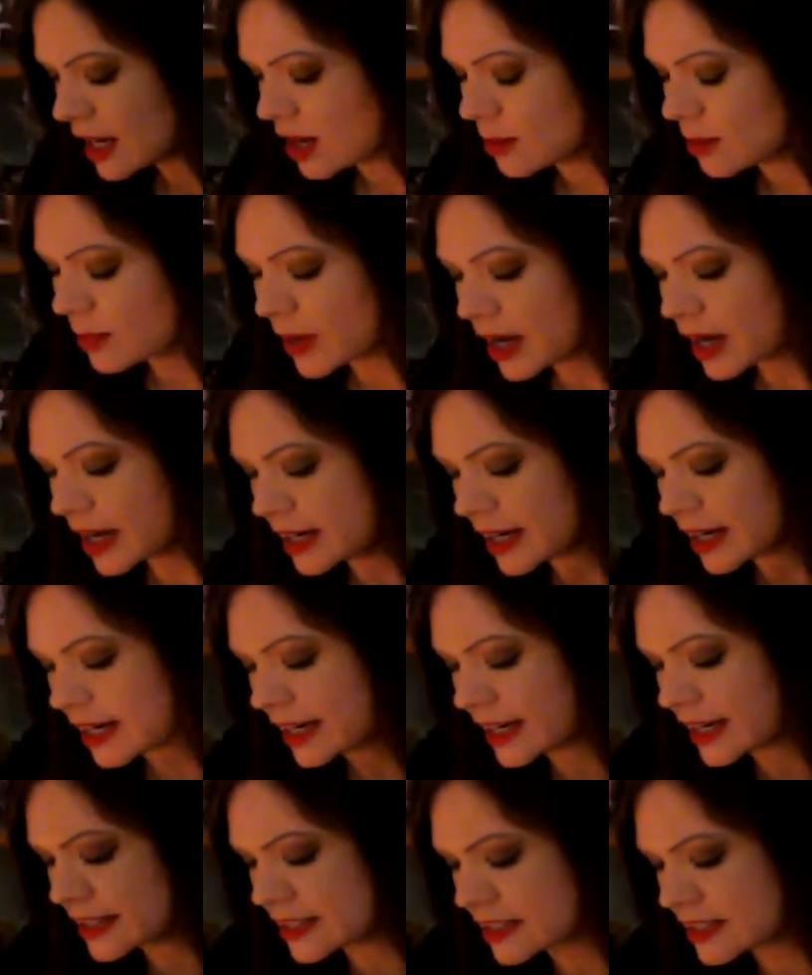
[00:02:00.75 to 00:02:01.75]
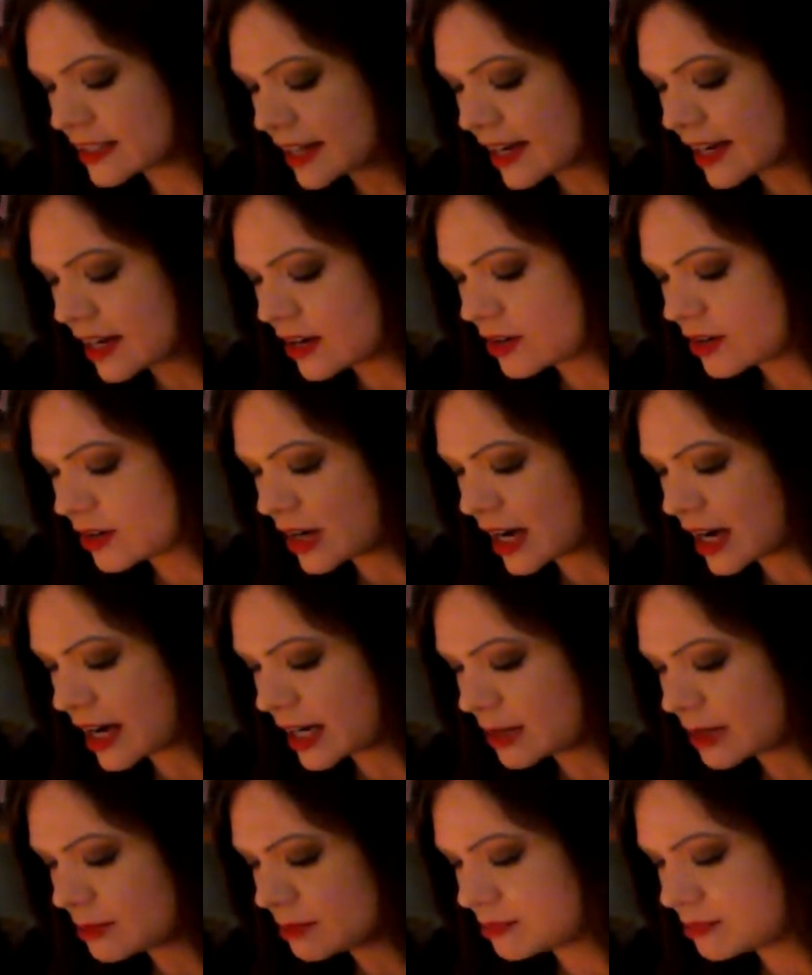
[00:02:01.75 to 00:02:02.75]
But I guess now
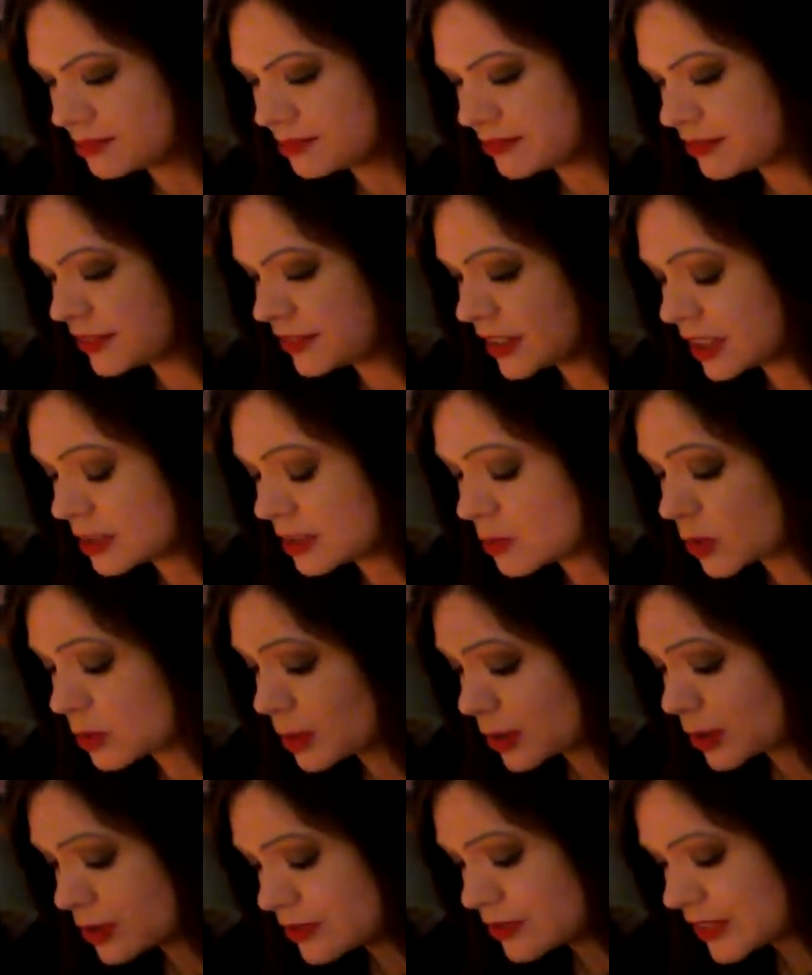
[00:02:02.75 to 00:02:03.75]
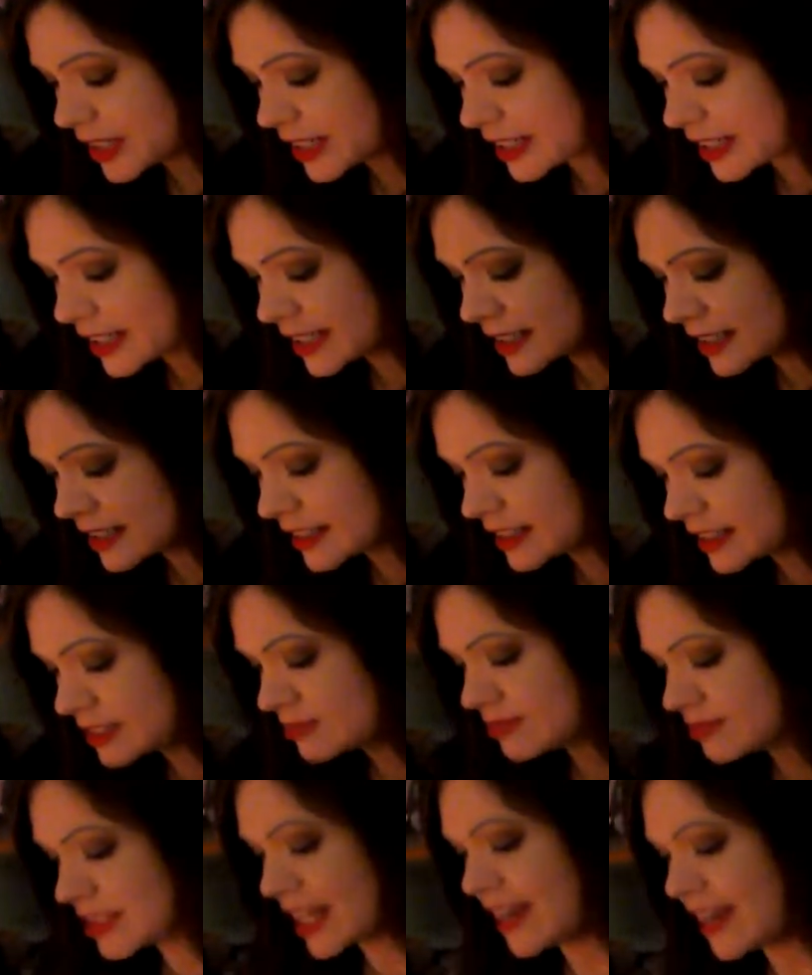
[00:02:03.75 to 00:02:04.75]
I'm feeling more motivated
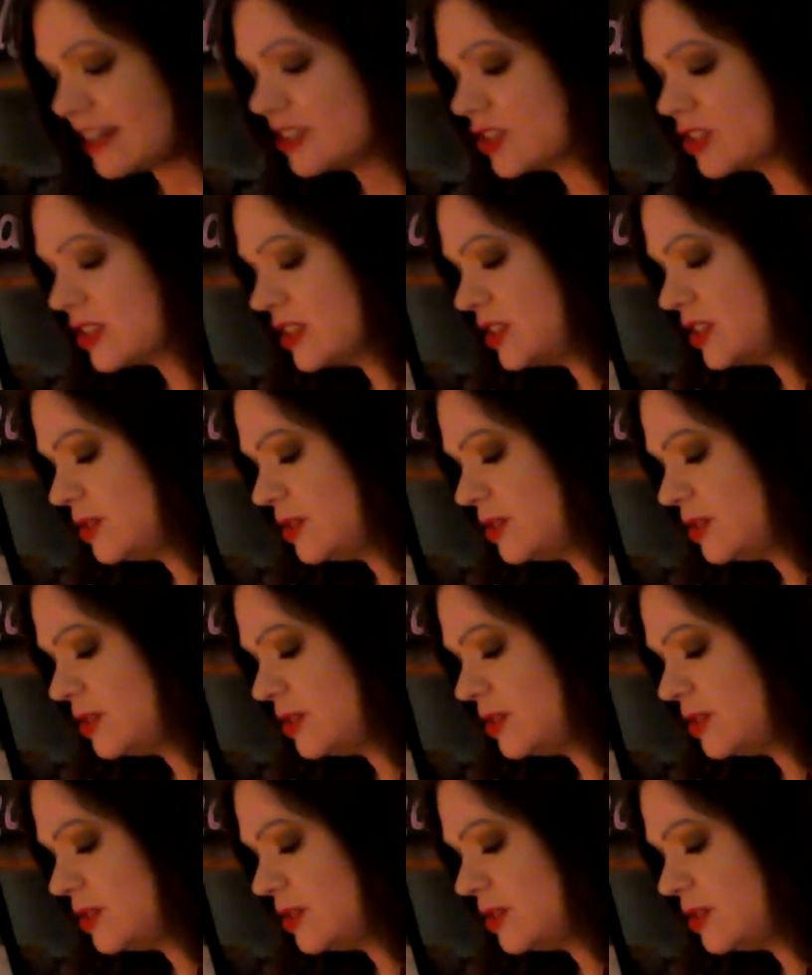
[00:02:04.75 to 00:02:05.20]
to actually do